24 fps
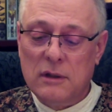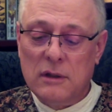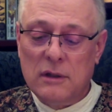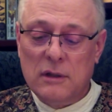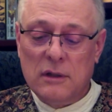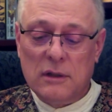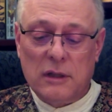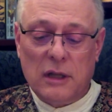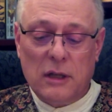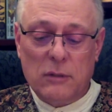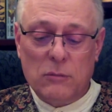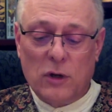
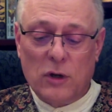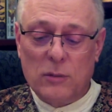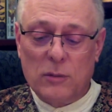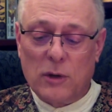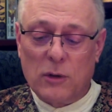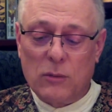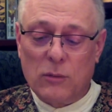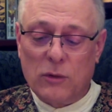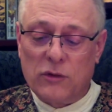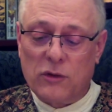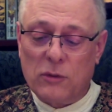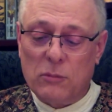That murmur
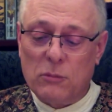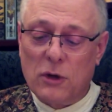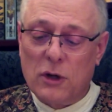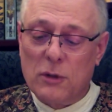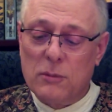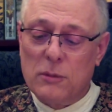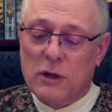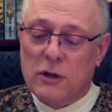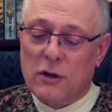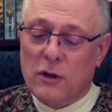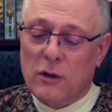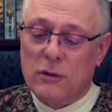was a
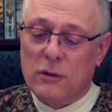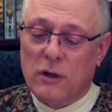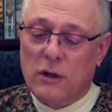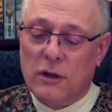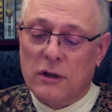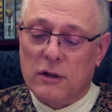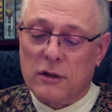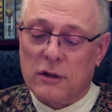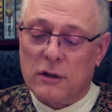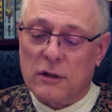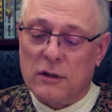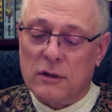murmur no
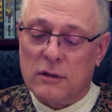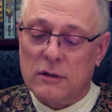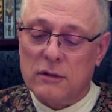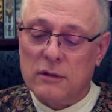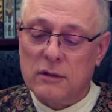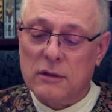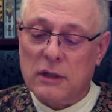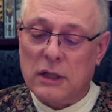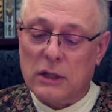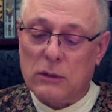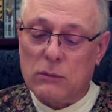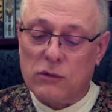longer.
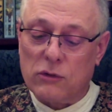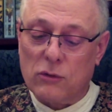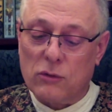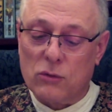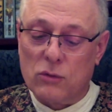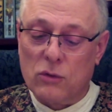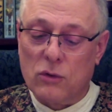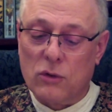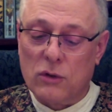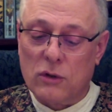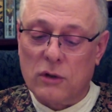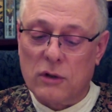It was a
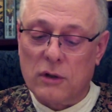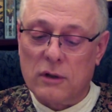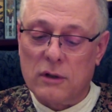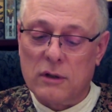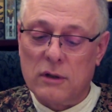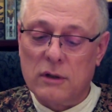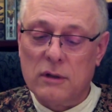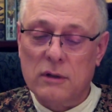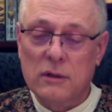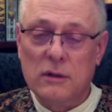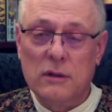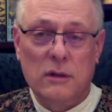roar
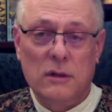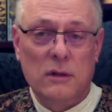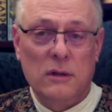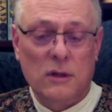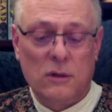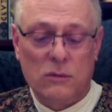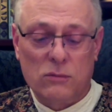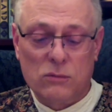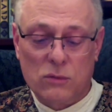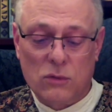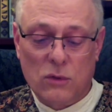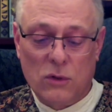
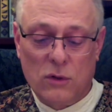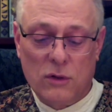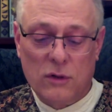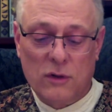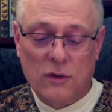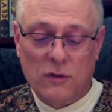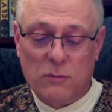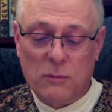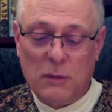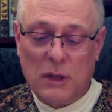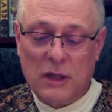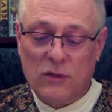
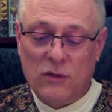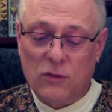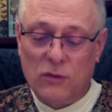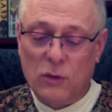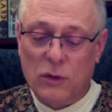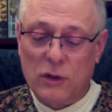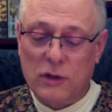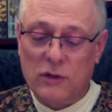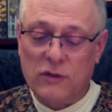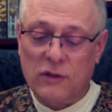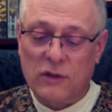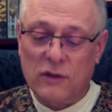of men's
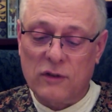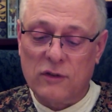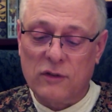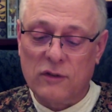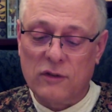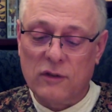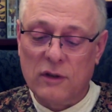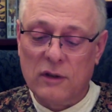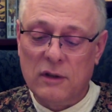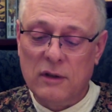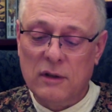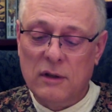voices.
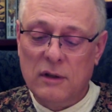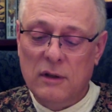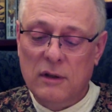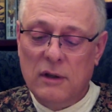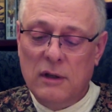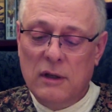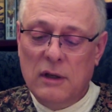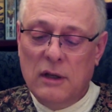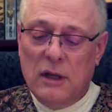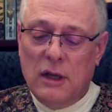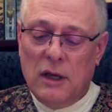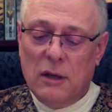
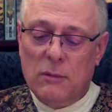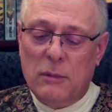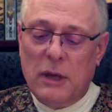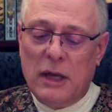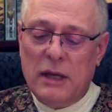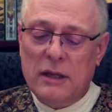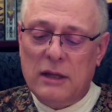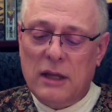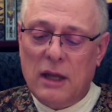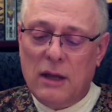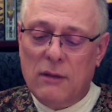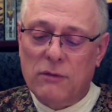A man
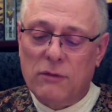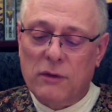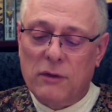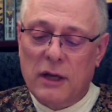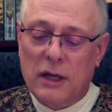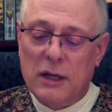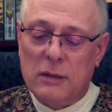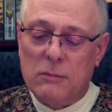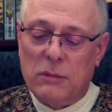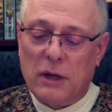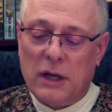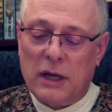came
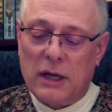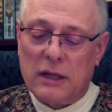flying by